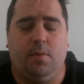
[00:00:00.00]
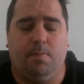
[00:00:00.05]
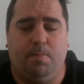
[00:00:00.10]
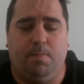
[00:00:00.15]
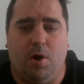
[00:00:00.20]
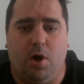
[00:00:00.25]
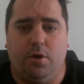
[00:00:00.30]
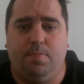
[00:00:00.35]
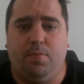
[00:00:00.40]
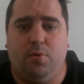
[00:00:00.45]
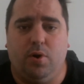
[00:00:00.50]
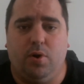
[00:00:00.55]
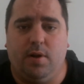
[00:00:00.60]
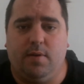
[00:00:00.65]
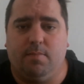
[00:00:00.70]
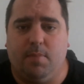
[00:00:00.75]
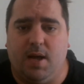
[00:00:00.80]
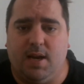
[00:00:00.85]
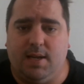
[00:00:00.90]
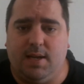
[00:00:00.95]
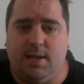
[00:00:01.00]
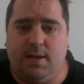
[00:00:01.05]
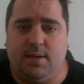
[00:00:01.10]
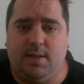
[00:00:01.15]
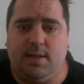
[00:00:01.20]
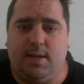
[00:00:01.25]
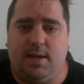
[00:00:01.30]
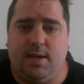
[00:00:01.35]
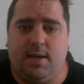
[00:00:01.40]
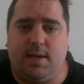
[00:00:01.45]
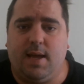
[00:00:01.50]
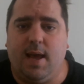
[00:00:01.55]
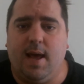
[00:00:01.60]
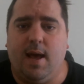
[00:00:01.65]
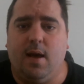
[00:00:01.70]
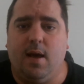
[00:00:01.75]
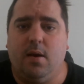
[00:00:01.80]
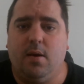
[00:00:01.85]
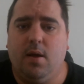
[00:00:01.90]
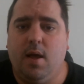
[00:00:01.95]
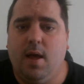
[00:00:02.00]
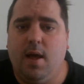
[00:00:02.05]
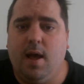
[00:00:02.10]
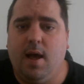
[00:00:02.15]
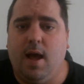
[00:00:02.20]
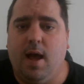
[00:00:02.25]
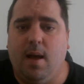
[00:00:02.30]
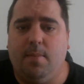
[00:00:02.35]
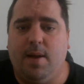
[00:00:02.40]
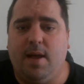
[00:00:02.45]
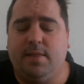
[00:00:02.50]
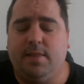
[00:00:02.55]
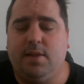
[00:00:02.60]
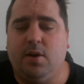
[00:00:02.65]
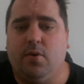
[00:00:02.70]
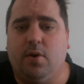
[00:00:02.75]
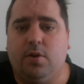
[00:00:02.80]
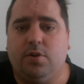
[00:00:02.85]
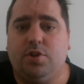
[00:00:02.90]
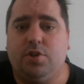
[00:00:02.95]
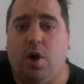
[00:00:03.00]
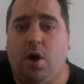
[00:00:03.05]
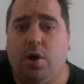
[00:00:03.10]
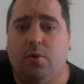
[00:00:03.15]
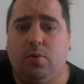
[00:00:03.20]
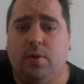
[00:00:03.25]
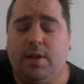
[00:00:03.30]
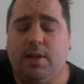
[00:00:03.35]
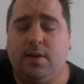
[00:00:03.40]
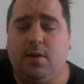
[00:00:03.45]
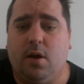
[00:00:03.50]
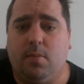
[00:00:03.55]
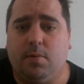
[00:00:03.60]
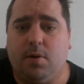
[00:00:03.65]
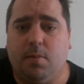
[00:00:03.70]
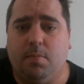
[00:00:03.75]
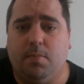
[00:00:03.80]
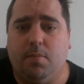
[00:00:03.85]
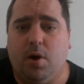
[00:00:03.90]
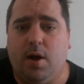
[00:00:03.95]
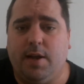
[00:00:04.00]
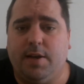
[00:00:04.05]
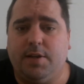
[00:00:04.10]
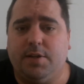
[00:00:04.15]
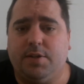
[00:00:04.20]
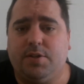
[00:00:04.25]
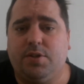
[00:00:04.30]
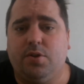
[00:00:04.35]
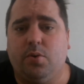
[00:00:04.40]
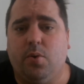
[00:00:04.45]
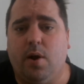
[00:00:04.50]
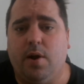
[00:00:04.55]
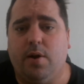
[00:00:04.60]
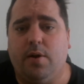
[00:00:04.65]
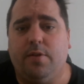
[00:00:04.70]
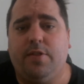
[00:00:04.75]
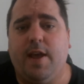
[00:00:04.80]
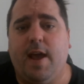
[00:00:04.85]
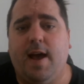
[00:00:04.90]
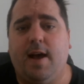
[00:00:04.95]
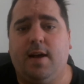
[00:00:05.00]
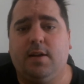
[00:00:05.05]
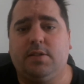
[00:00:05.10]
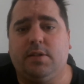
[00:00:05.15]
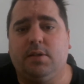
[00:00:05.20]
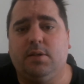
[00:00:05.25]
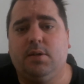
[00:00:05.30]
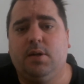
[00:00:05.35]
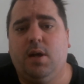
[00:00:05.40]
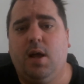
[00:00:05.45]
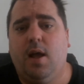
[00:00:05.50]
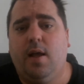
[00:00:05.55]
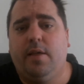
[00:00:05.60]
both putting money into the account, and their total income combined is 200,000,